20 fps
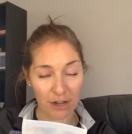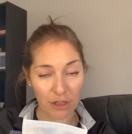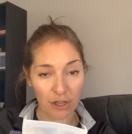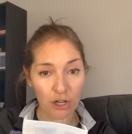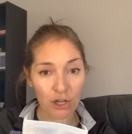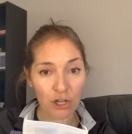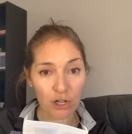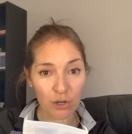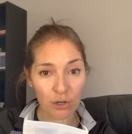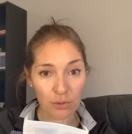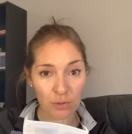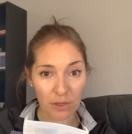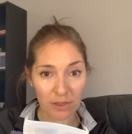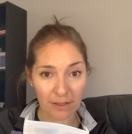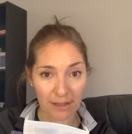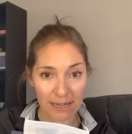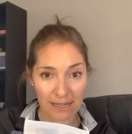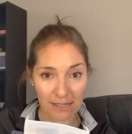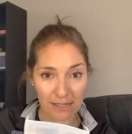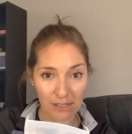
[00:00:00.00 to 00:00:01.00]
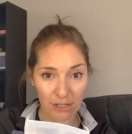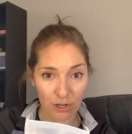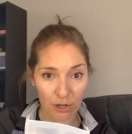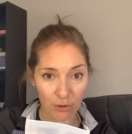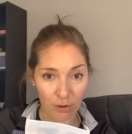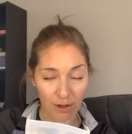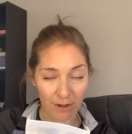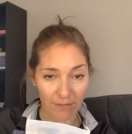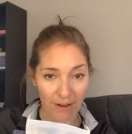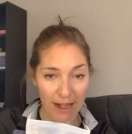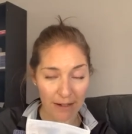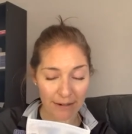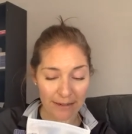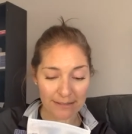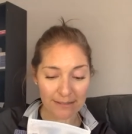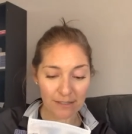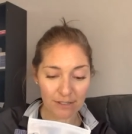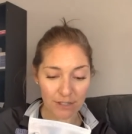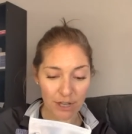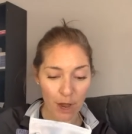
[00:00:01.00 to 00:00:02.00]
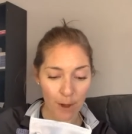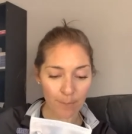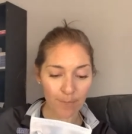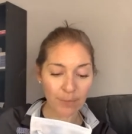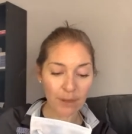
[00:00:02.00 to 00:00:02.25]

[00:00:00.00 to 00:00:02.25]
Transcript: the news with the latest coronavirus. So